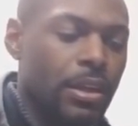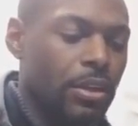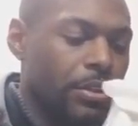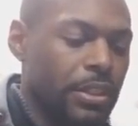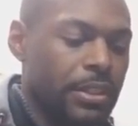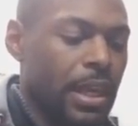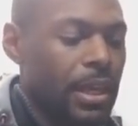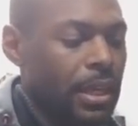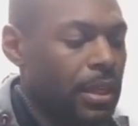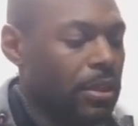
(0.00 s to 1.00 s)
You just
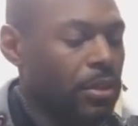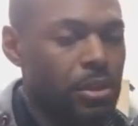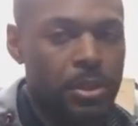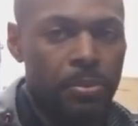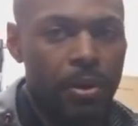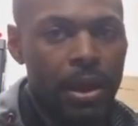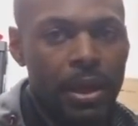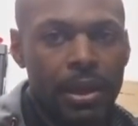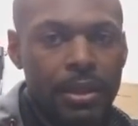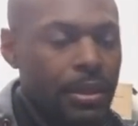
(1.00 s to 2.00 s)
take it, you
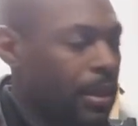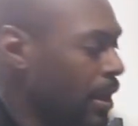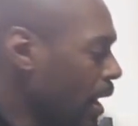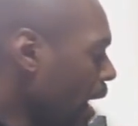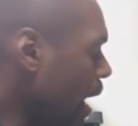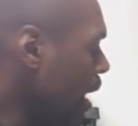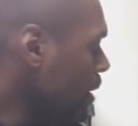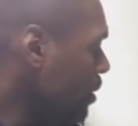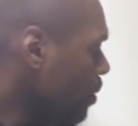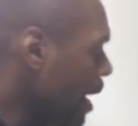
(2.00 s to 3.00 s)
spray it,
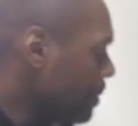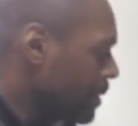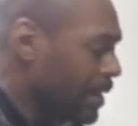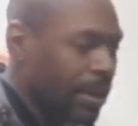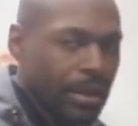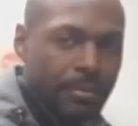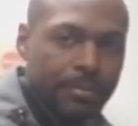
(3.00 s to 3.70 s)
and you wipe it in.